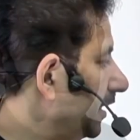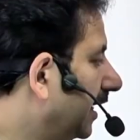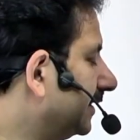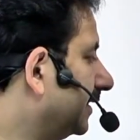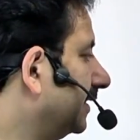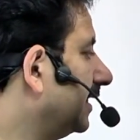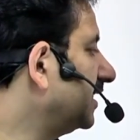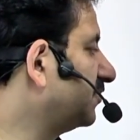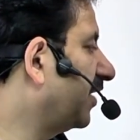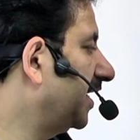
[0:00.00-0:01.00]
And that
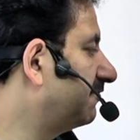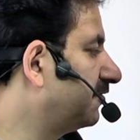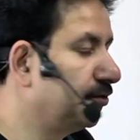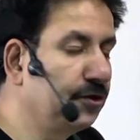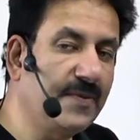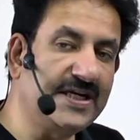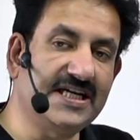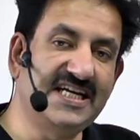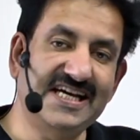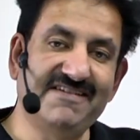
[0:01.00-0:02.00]
is why if you
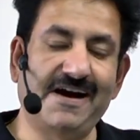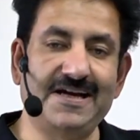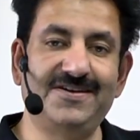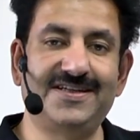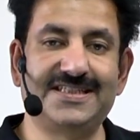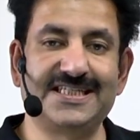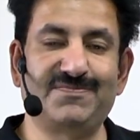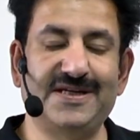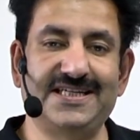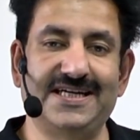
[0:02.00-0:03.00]
numerically evaluate this
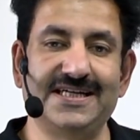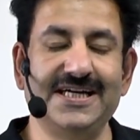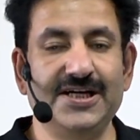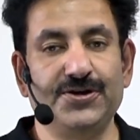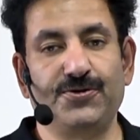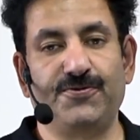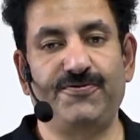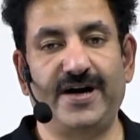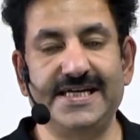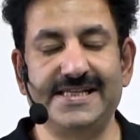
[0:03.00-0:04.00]
method, you would
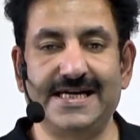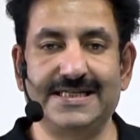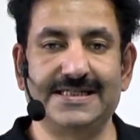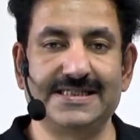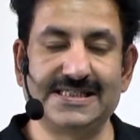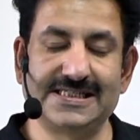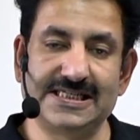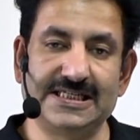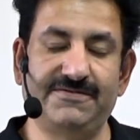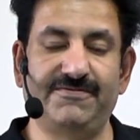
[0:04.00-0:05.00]
find that it is
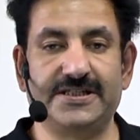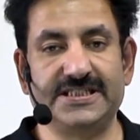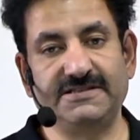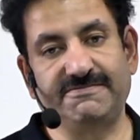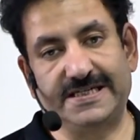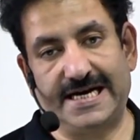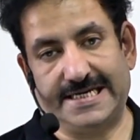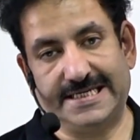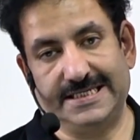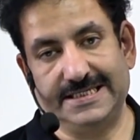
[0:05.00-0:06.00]
converging
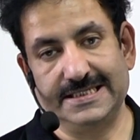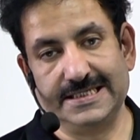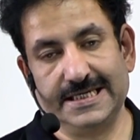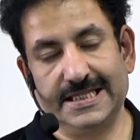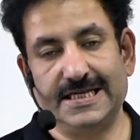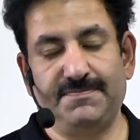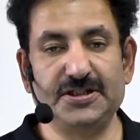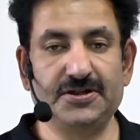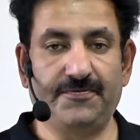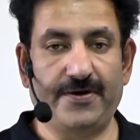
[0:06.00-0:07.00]
quadratically. That
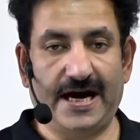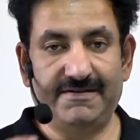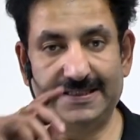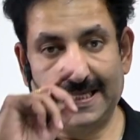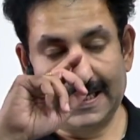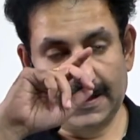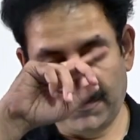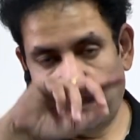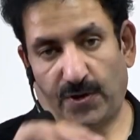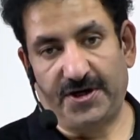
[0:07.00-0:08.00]
means if you have an error
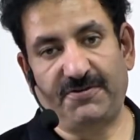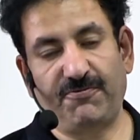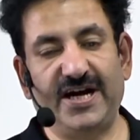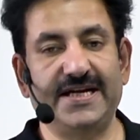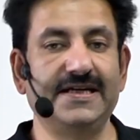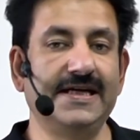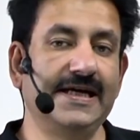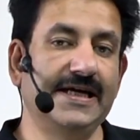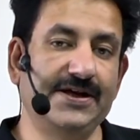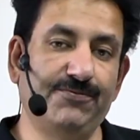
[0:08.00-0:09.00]
of 0.1
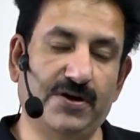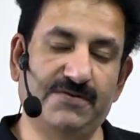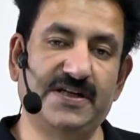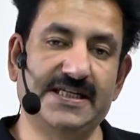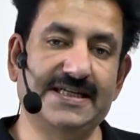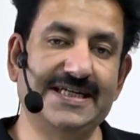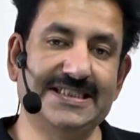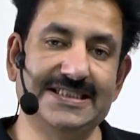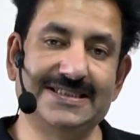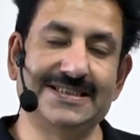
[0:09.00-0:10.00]
in one of the
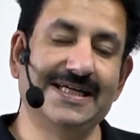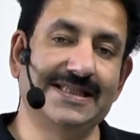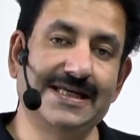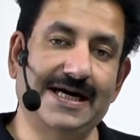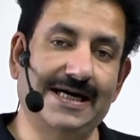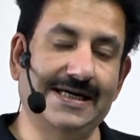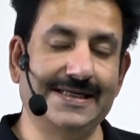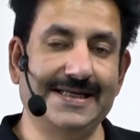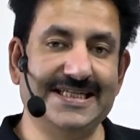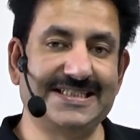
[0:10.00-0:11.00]
iterations, the
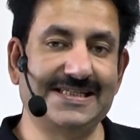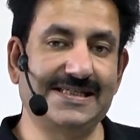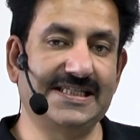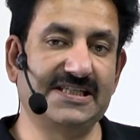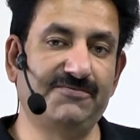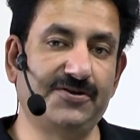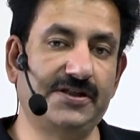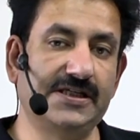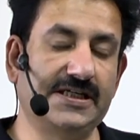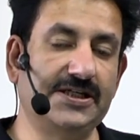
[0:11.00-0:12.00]
next iteration
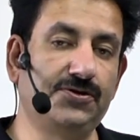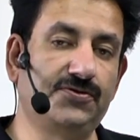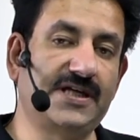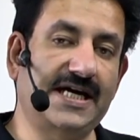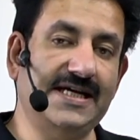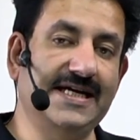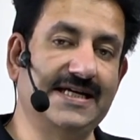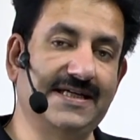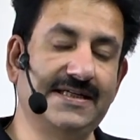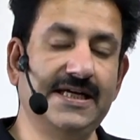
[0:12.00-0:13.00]
would reduce that
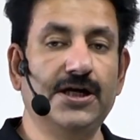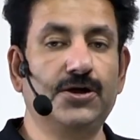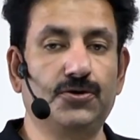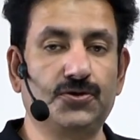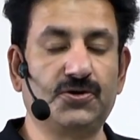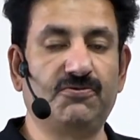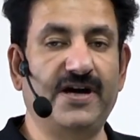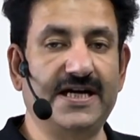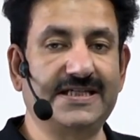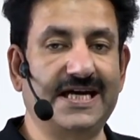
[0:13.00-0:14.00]
error to
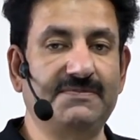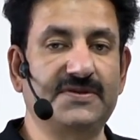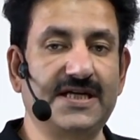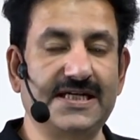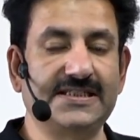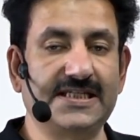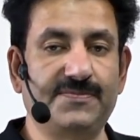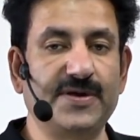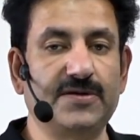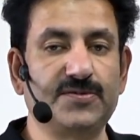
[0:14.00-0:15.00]
square times, that is, it
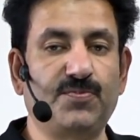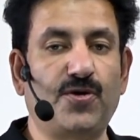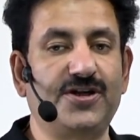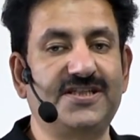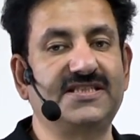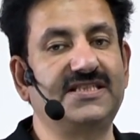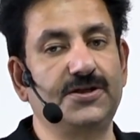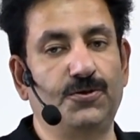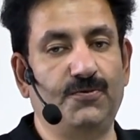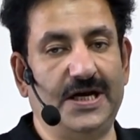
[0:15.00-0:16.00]
becomes
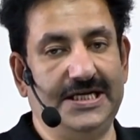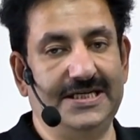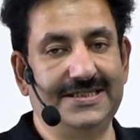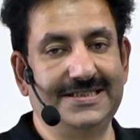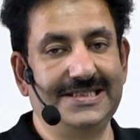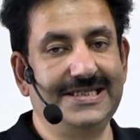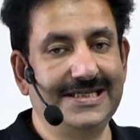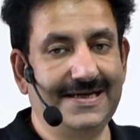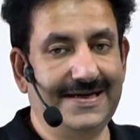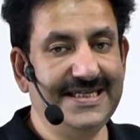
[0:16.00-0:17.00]
0.01,
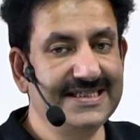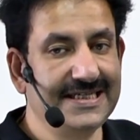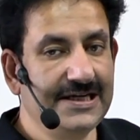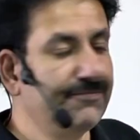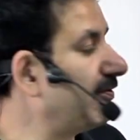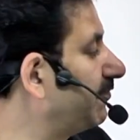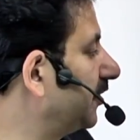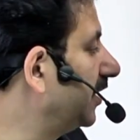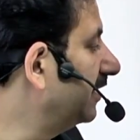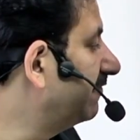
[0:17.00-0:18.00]
right? We
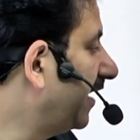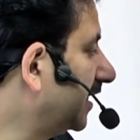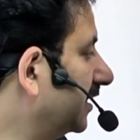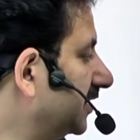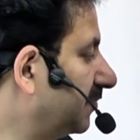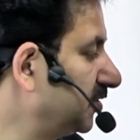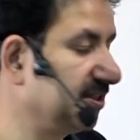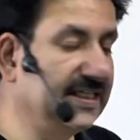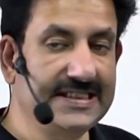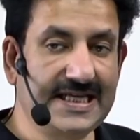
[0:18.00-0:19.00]
would in fact
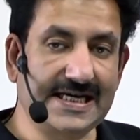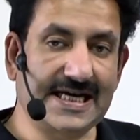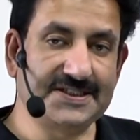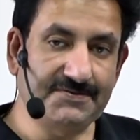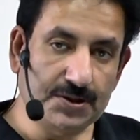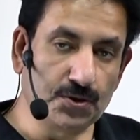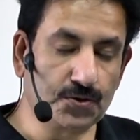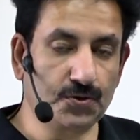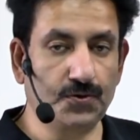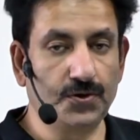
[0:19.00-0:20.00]
demonstrate that as we go
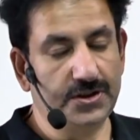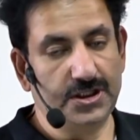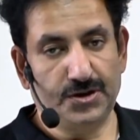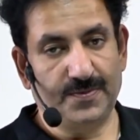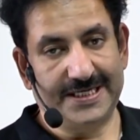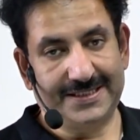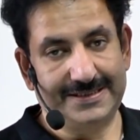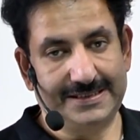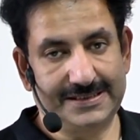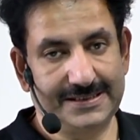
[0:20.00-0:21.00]
through the
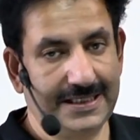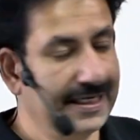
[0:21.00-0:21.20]
numericals.